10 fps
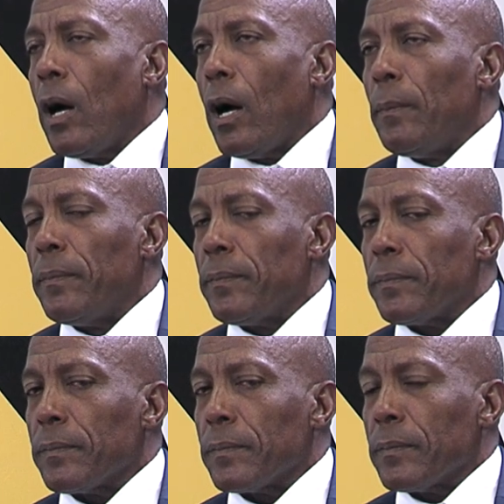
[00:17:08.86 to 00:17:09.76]
um,
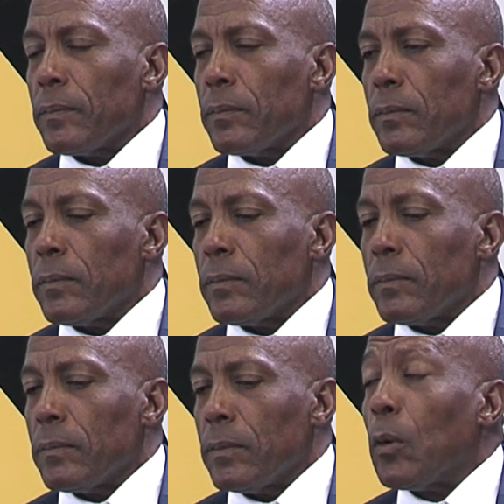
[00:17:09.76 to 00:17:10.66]

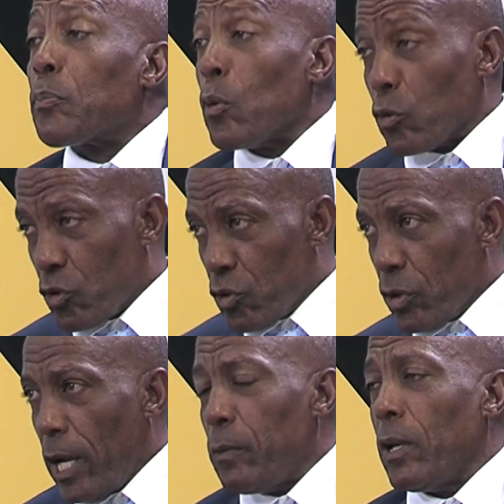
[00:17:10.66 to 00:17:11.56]

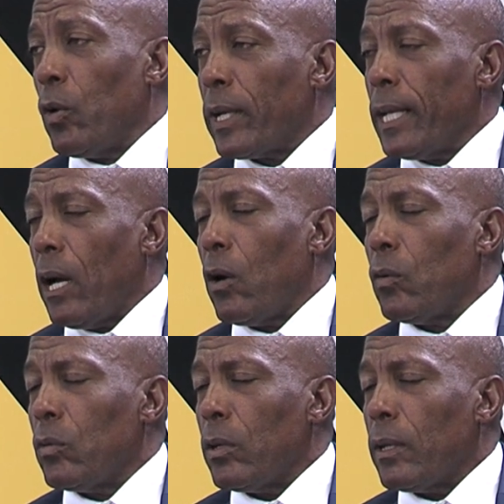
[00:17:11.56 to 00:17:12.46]
approach. And we're looking
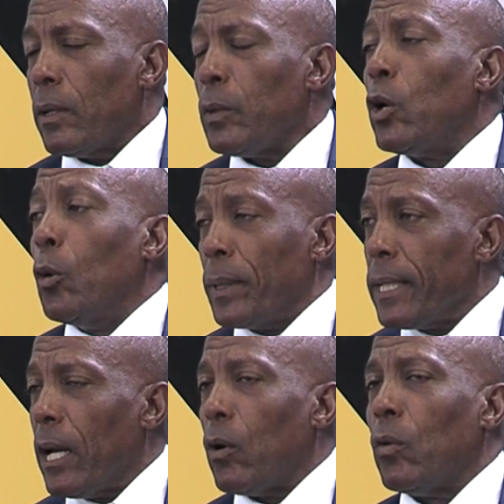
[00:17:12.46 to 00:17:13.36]
now, we're
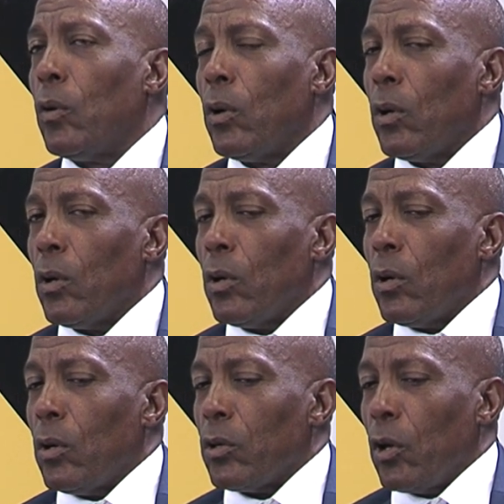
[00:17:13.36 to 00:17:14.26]
opening now
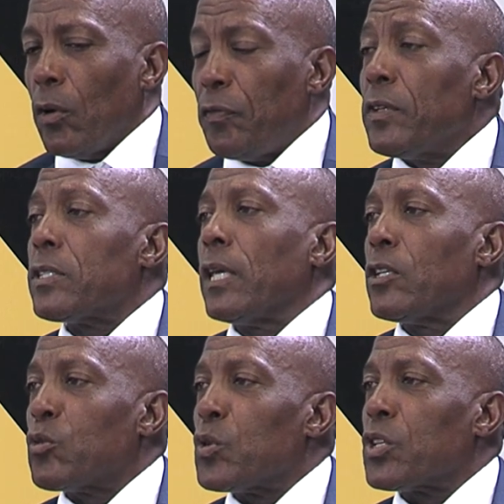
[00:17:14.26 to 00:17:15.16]
your first
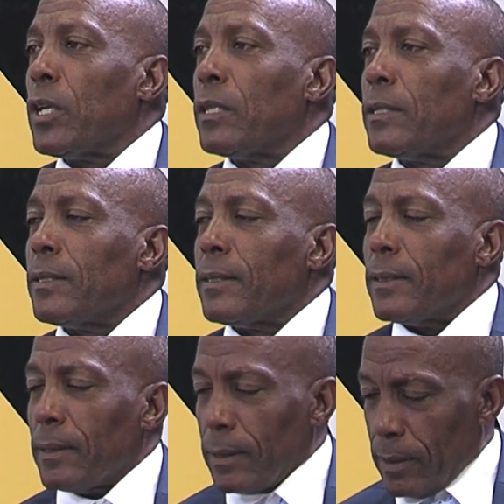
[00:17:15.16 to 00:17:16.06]
aid social
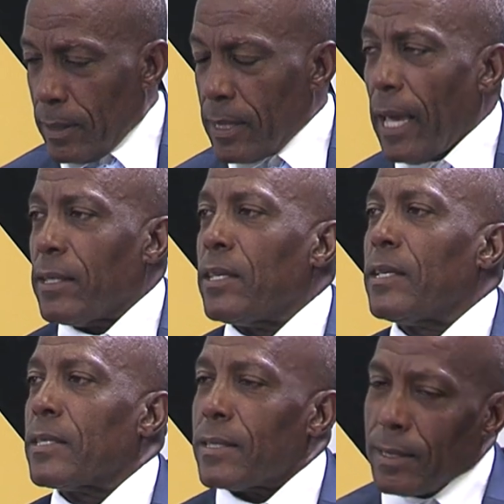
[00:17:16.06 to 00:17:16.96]

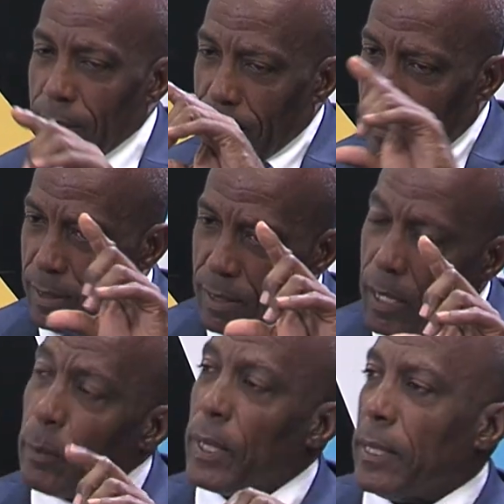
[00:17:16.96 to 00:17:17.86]
scientist
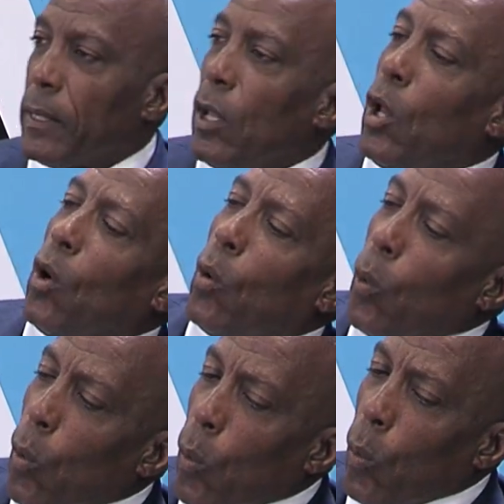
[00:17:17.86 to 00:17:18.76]
cupboard.
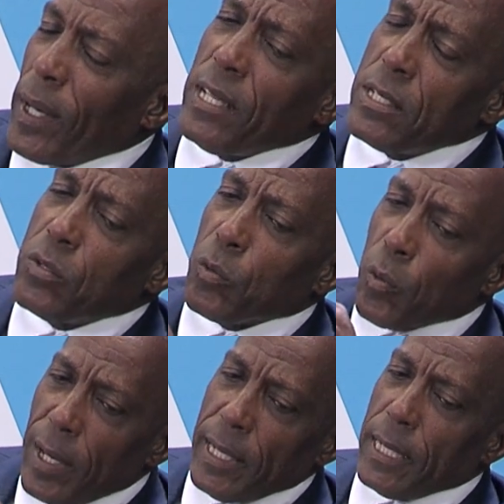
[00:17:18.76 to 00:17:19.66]
What is
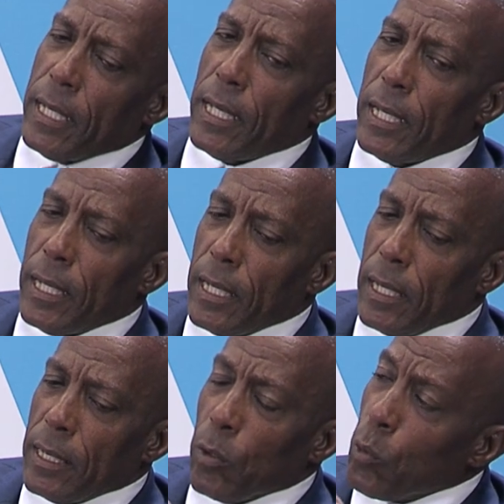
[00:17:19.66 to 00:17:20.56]
really the,
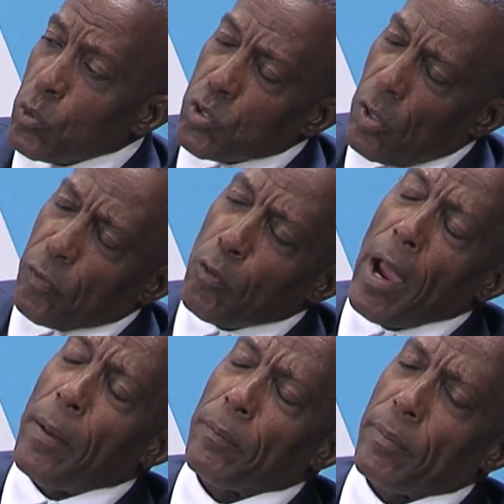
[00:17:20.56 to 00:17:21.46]
the roots of
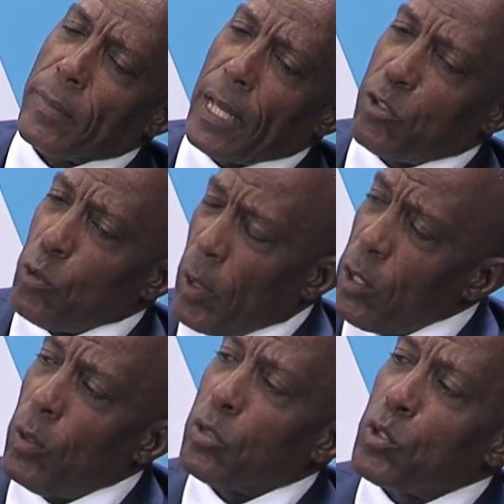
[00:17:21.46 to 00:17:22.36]
crime that you
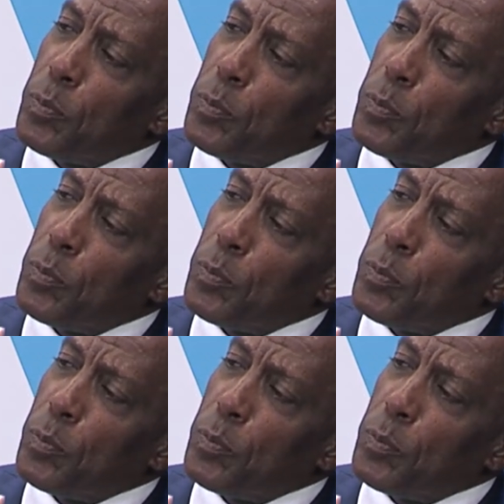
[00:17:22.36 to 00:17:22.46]
really want to